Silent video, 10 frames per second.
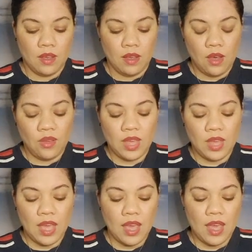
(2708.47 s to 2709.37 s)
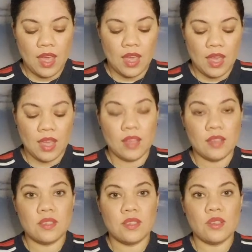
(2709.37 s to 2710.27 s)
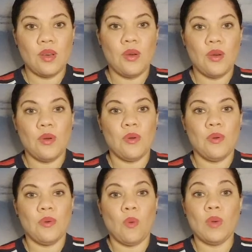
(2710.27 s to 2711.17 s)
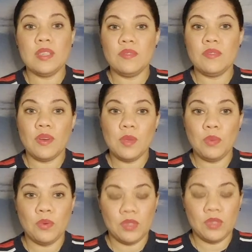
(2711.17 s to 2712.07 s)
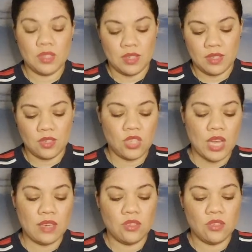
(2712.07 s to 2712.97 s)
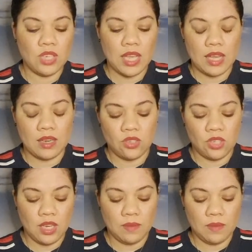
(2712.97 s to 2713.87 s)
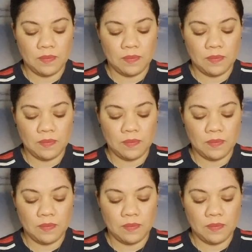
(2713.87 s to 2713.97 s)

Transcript: Okay, so what is very important? The challenging energy.